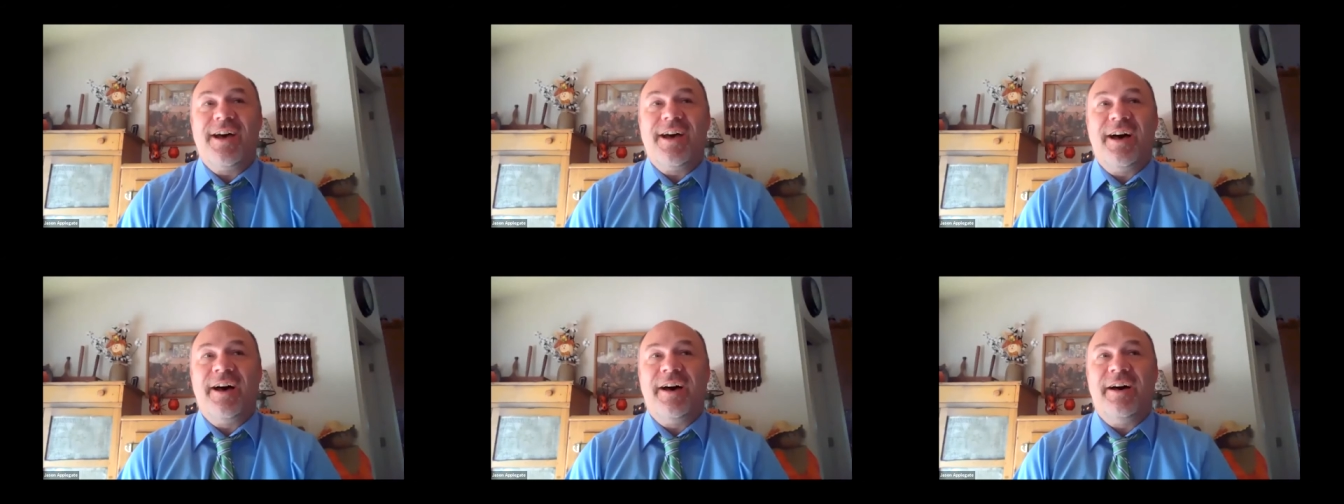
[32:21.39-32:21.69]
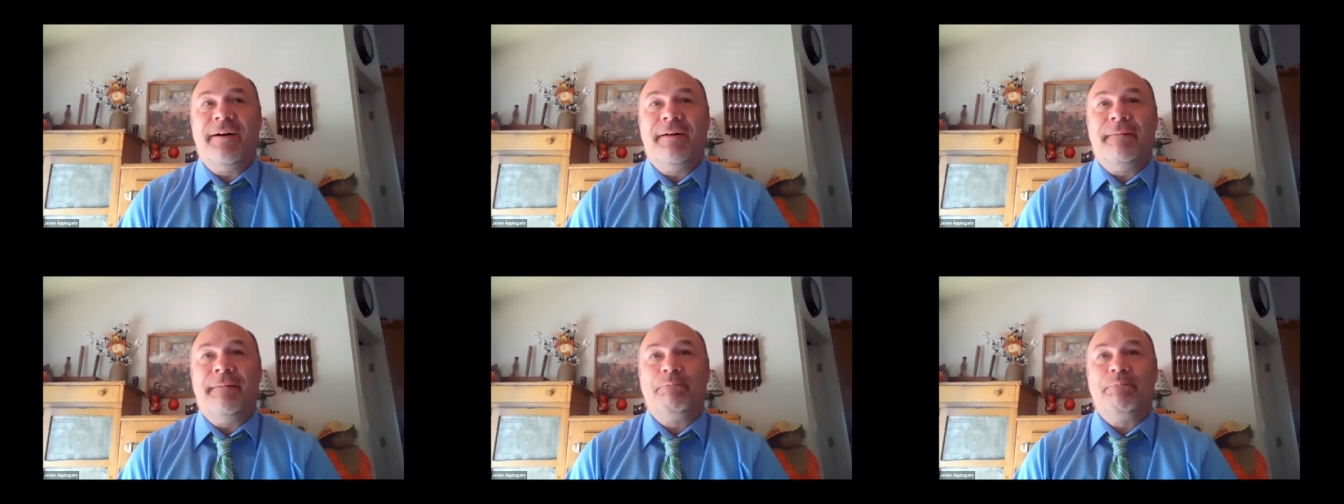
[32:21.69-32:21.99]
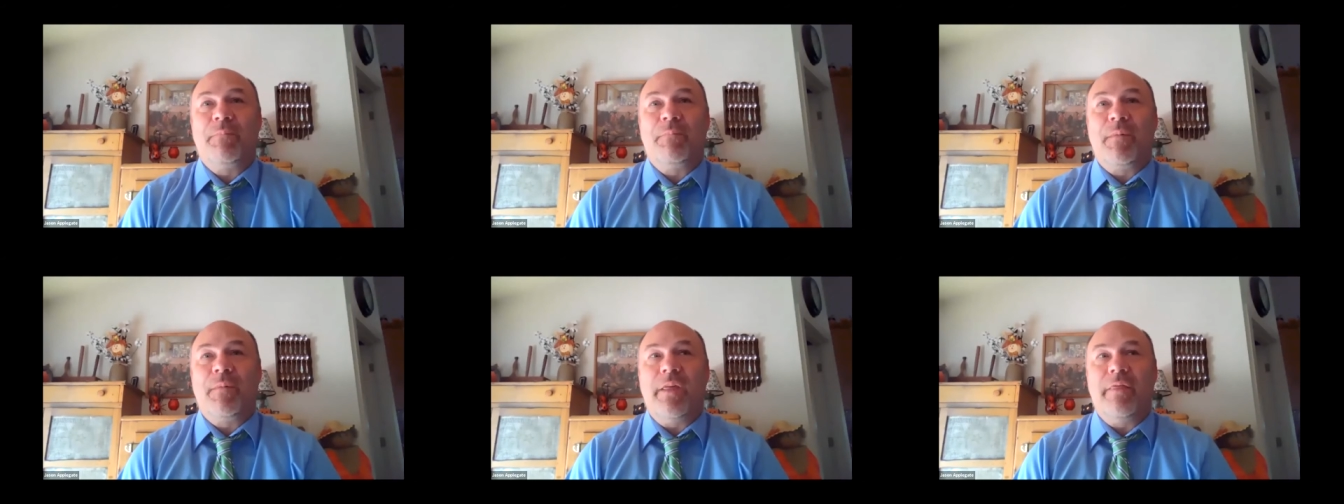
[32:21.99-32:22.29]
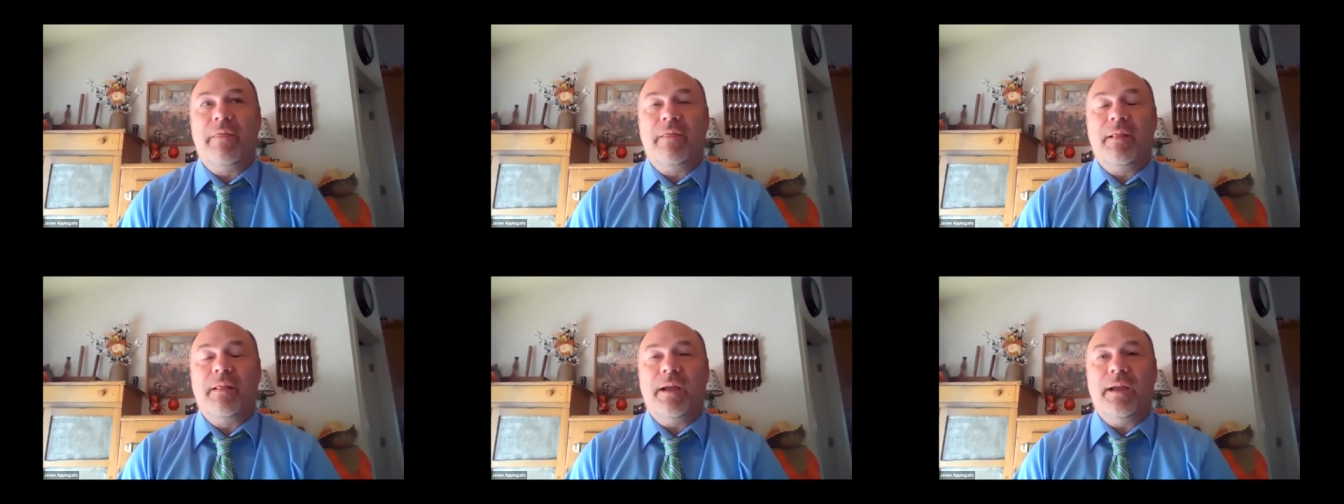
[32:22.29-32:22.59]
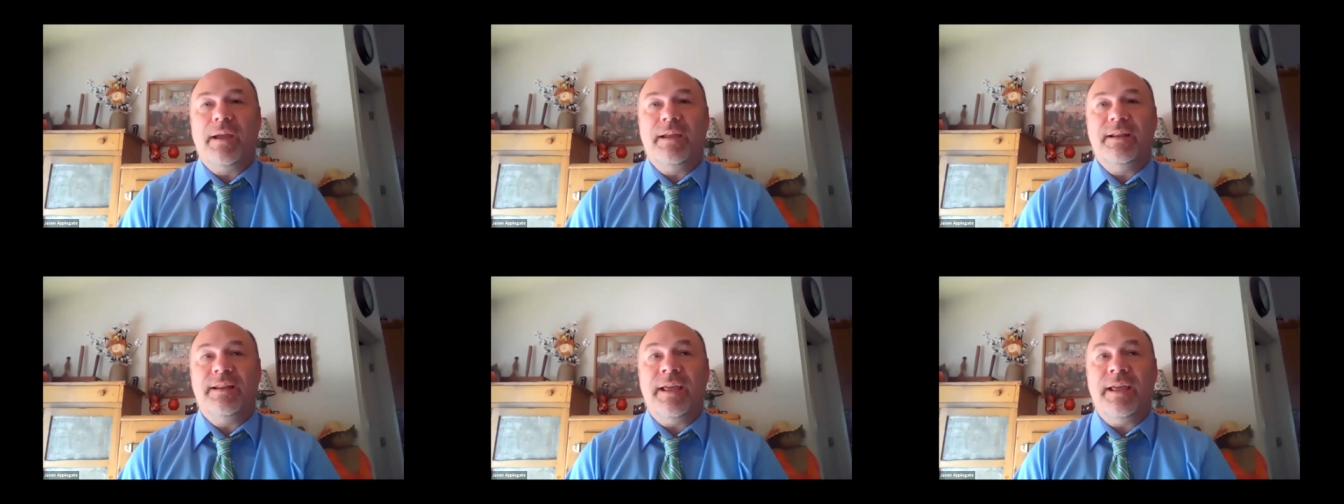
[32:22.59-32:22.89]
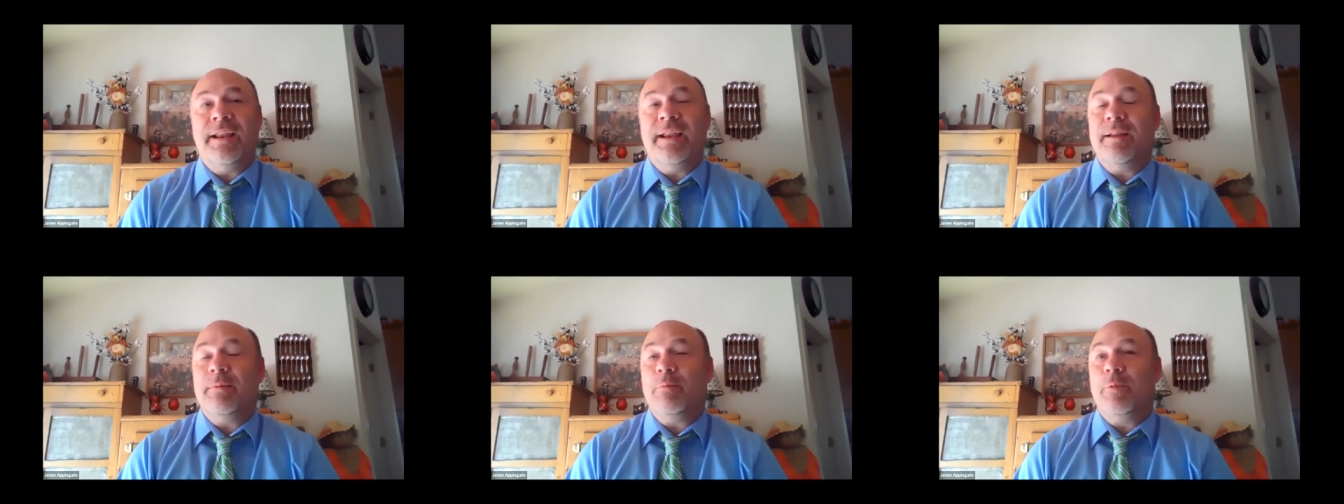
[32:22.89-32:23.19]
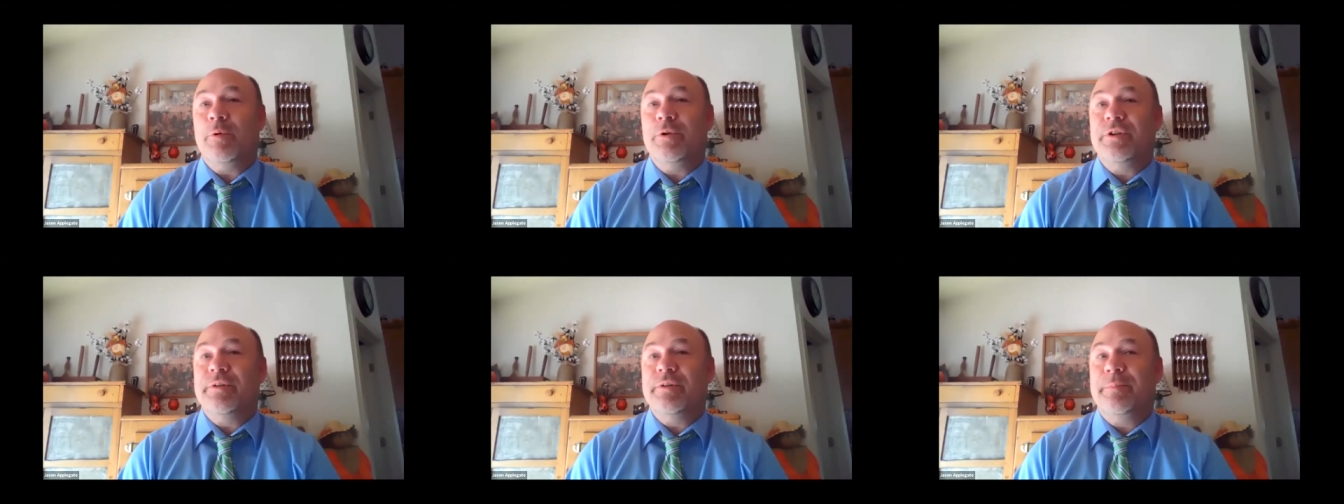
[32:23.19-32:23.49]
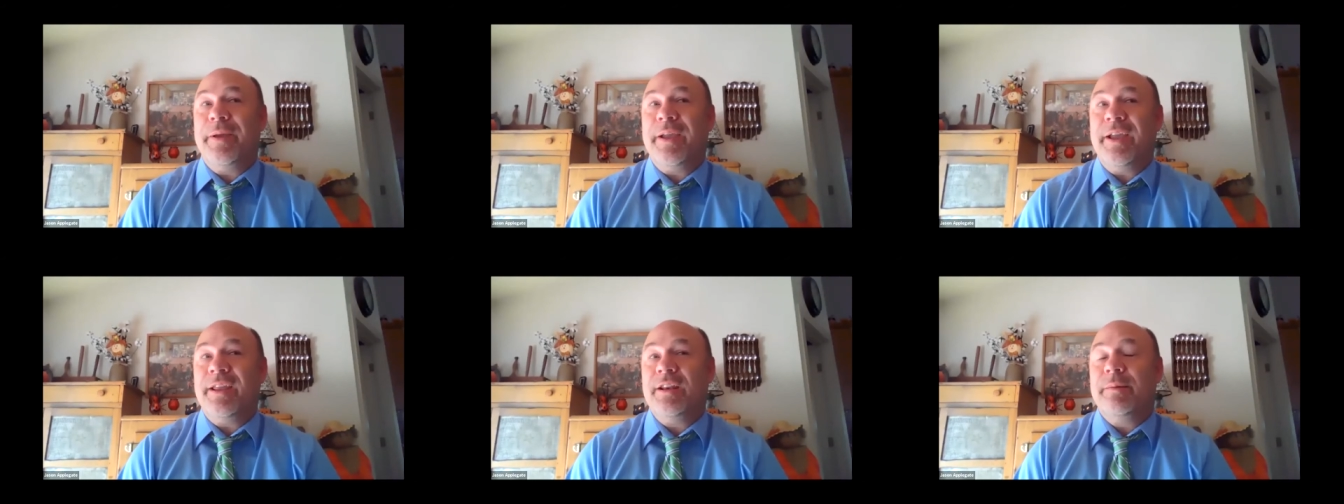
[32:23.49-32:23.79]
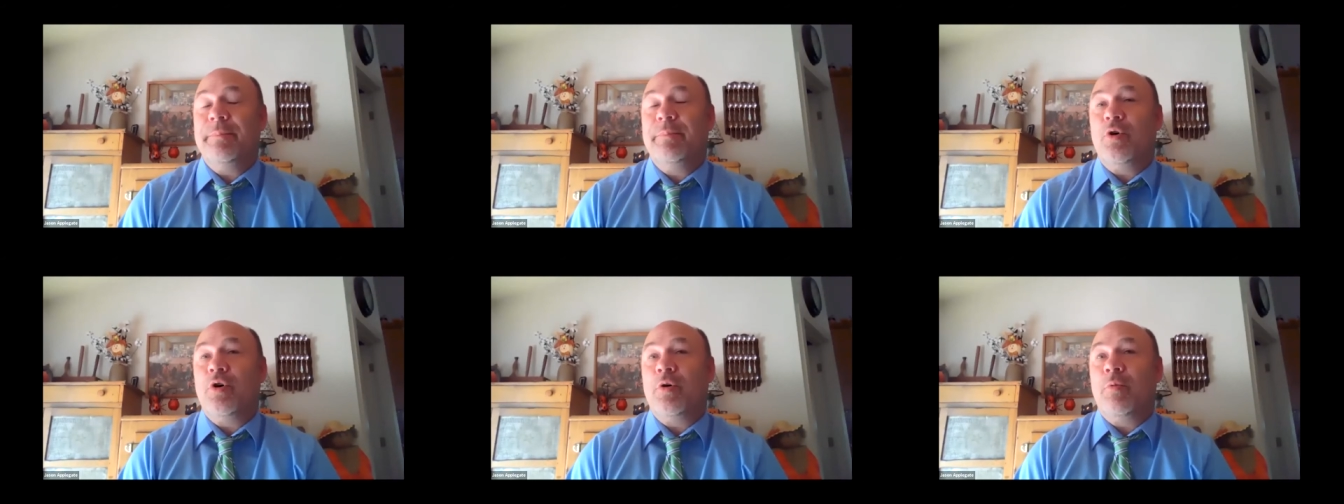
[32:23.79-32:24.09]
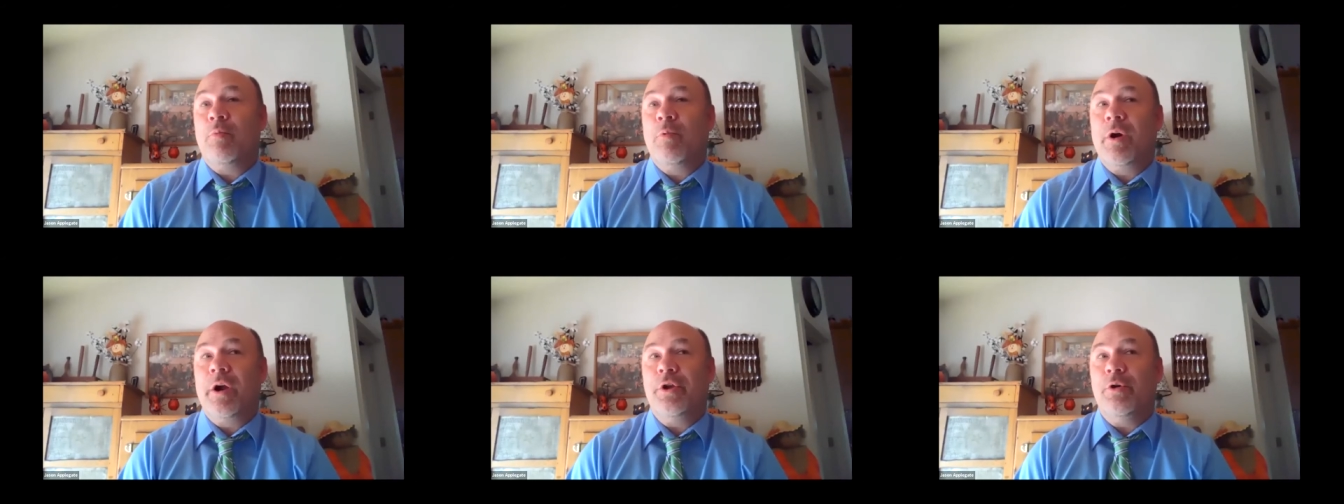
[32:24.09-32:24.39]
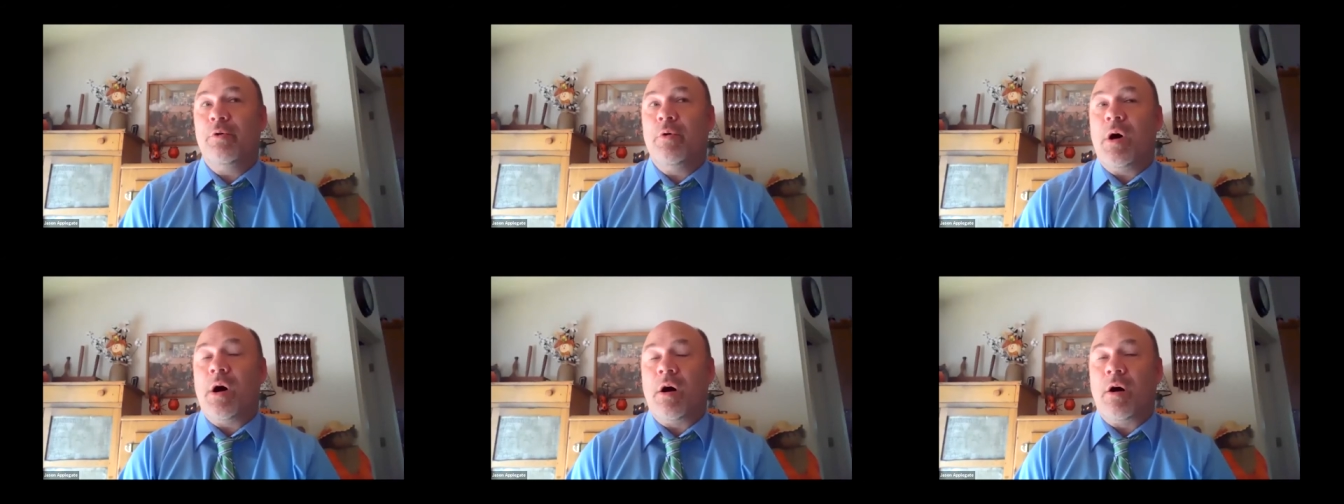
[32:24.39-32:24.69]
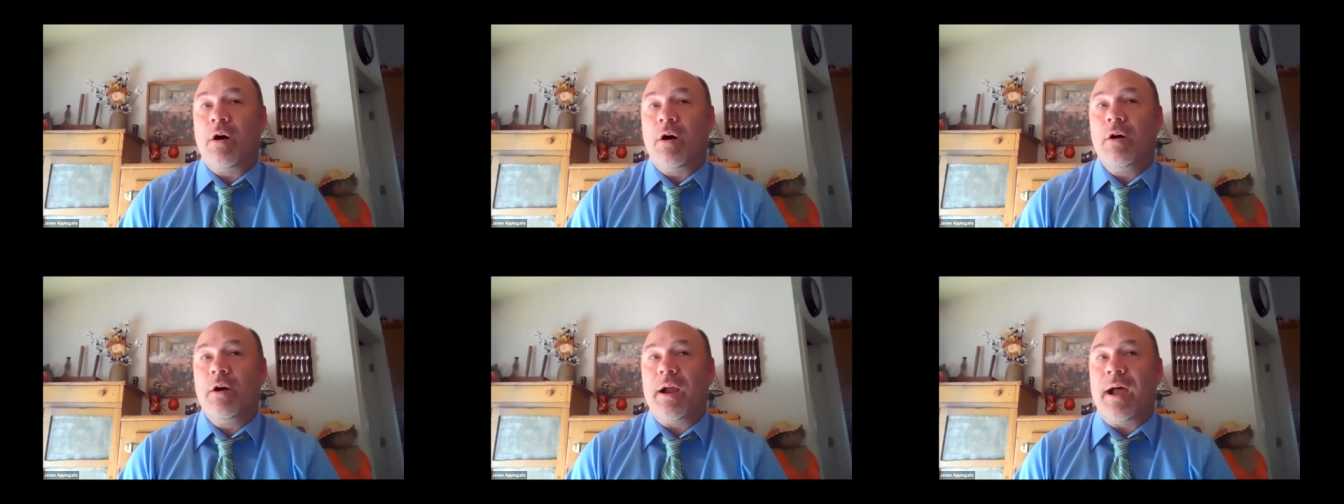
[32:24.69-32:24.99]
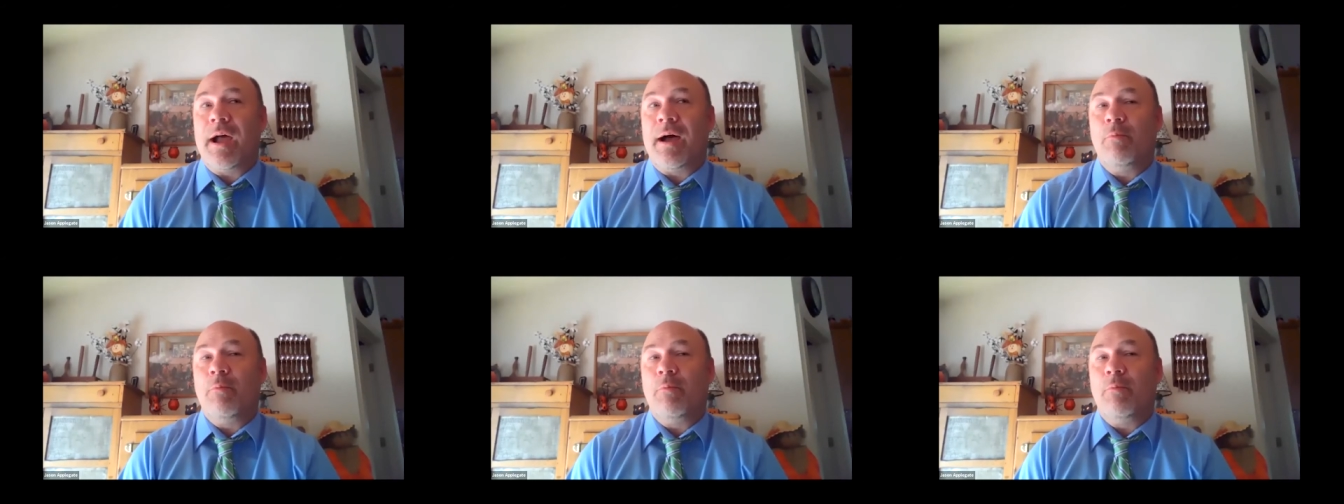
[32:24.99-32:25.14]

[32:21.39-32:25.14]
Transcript: Um, it, and it would depend upon where you are.